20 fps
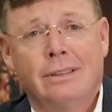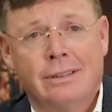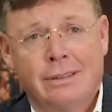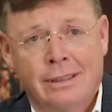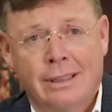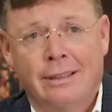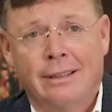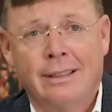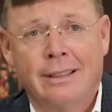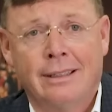
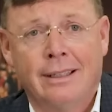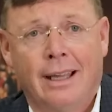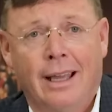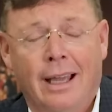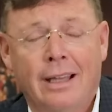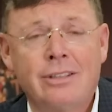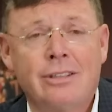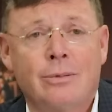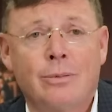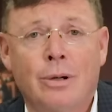sit in the
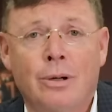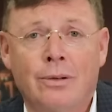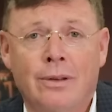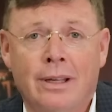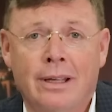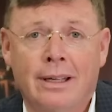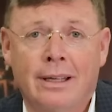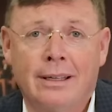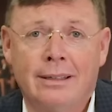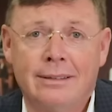exit row,
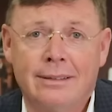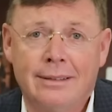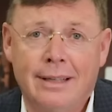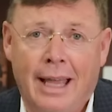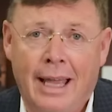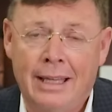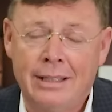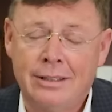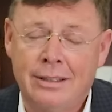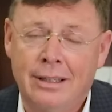they
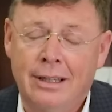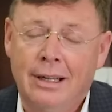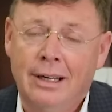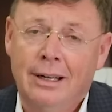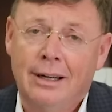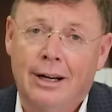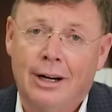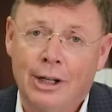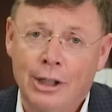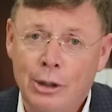ask,
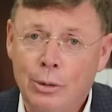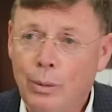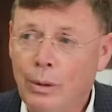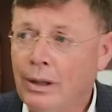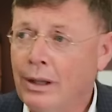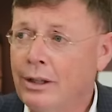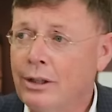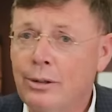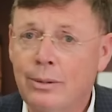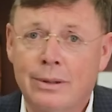"Are you
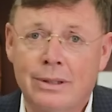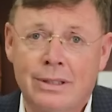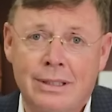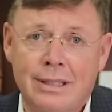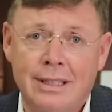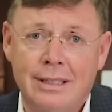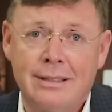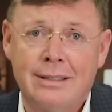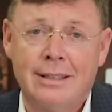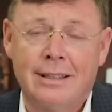willing to
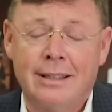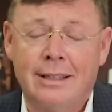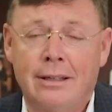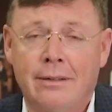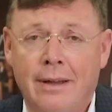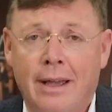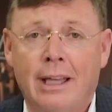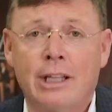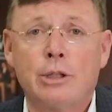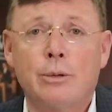assist in the
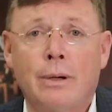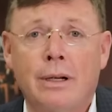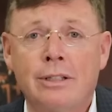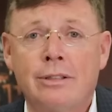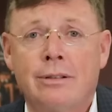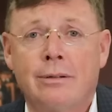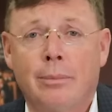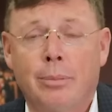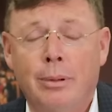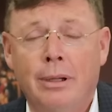
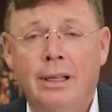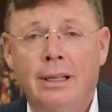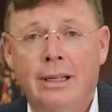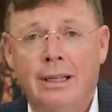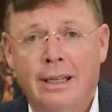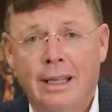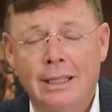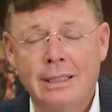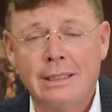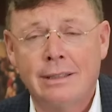evacuation of a plane
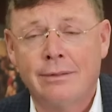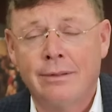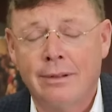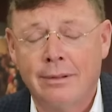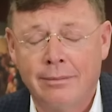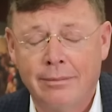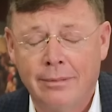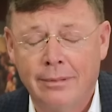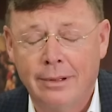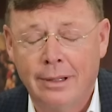in case of
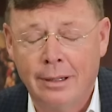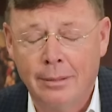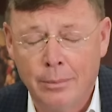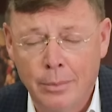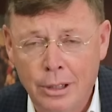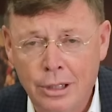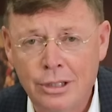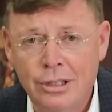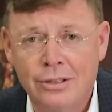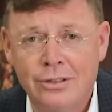an
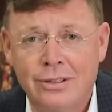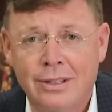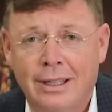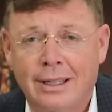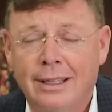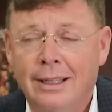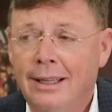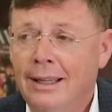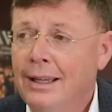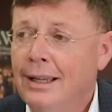
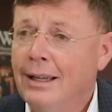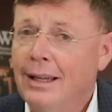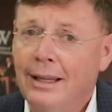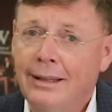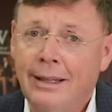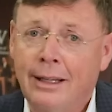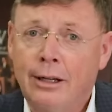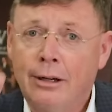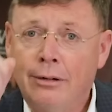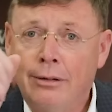emergency?"
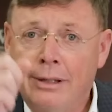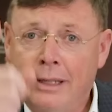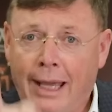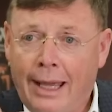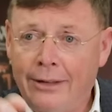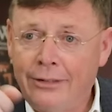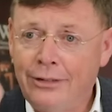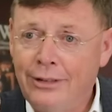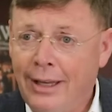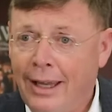And they go,
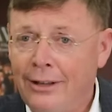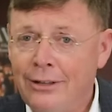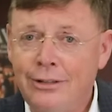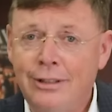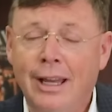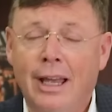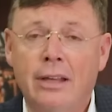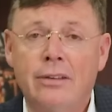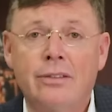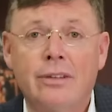"Yes,
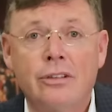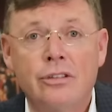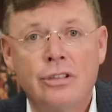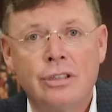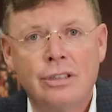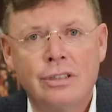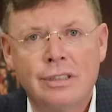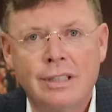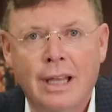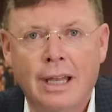yes, yes." And
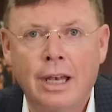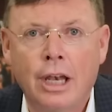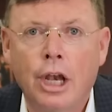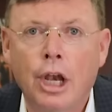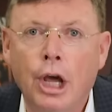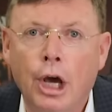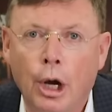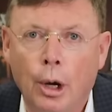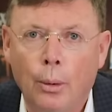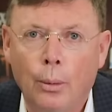she said
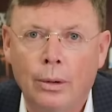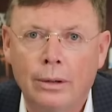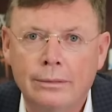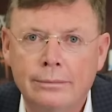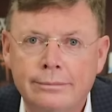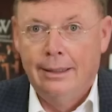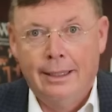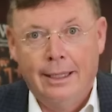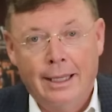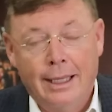no.
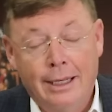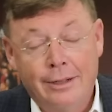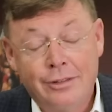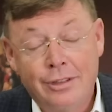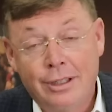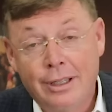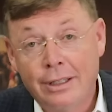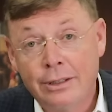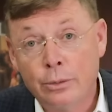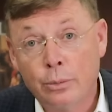And if
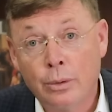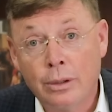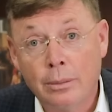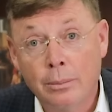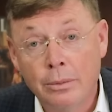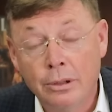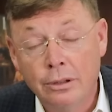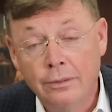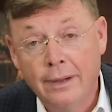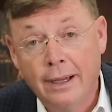she doesn't want to
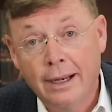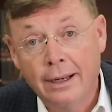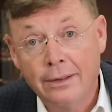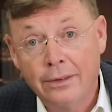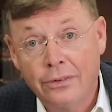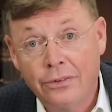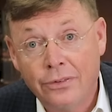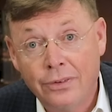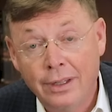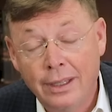move out of
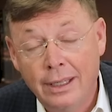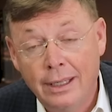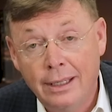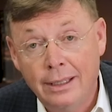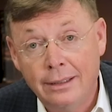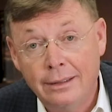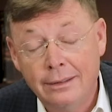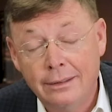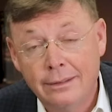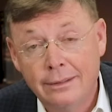the
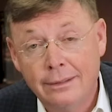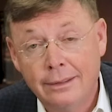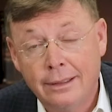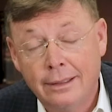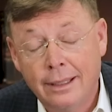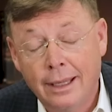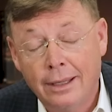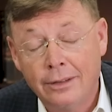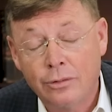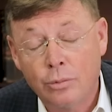seat,
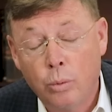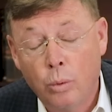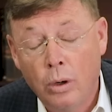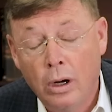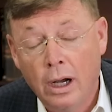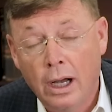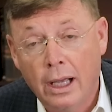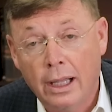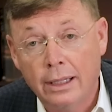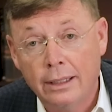guess
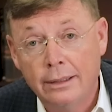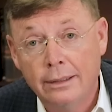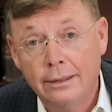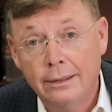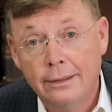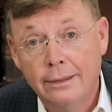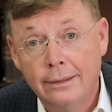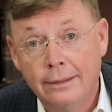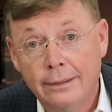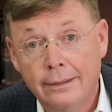what?
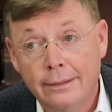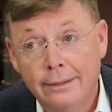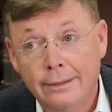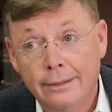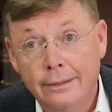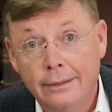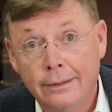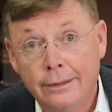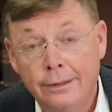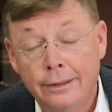
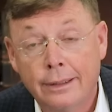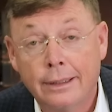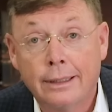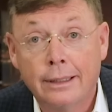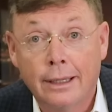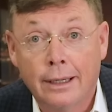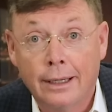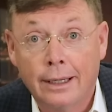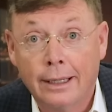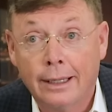You're
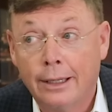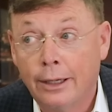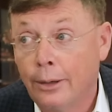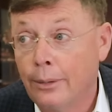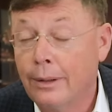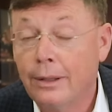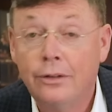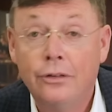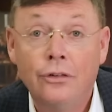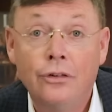gonna
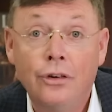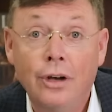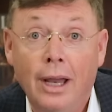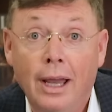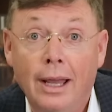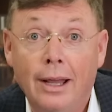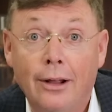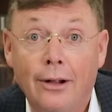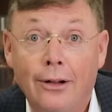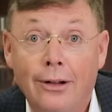go to
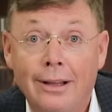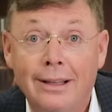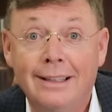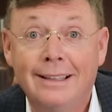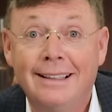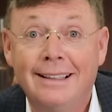jail.